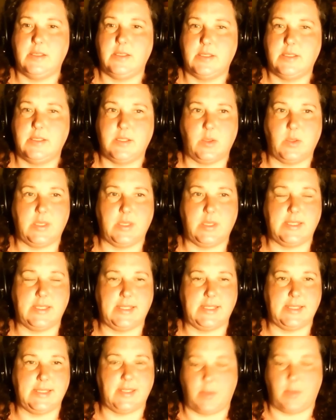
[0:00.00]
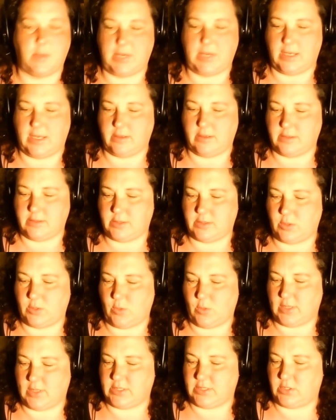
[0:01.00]
So this is someone else who
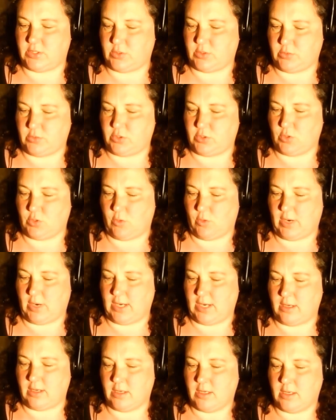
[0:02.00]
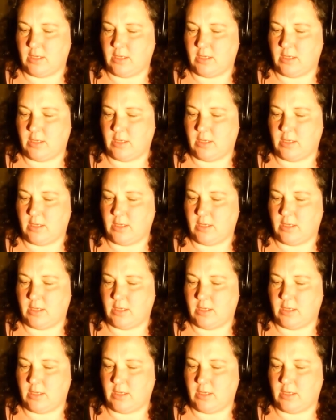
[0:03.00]
wants to join